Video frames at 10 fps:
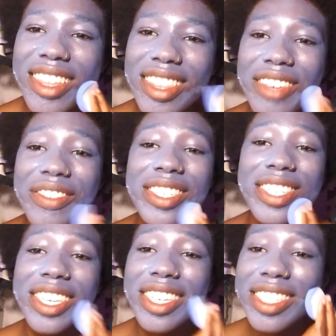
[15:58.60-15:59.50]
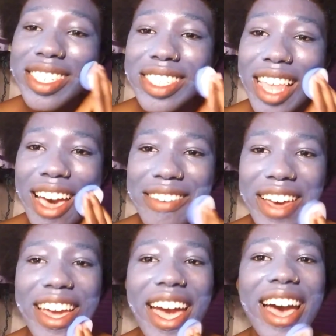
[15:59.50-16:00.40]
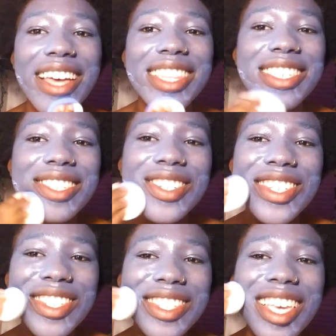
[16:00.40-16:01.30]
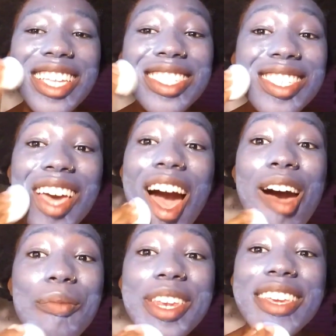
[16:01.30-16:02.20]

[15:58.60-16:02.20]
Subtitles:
the ridiculous laugh I had. This is just, it's comedy,